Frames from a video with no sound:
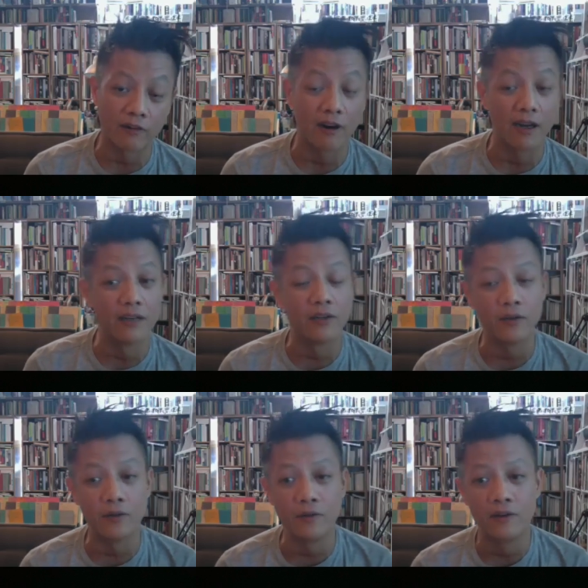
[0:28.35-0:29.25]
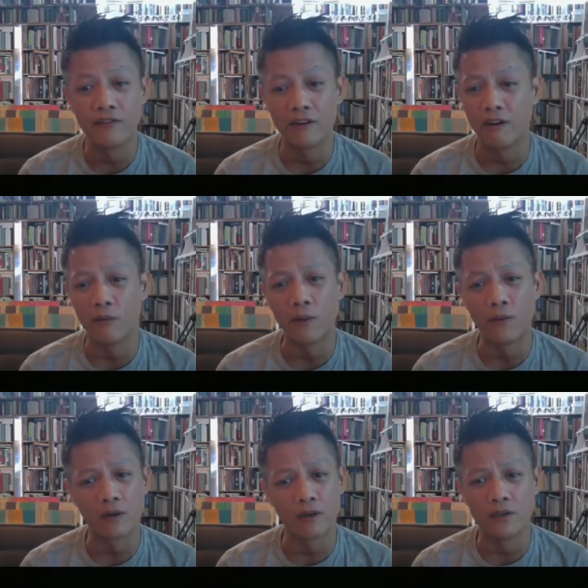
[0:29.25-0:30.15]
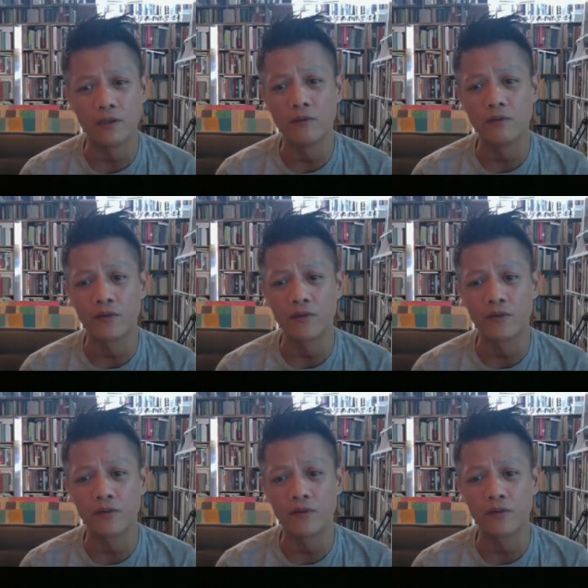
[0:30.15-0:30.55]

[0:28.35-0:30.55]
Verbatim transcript: trying to figure out what we're going to do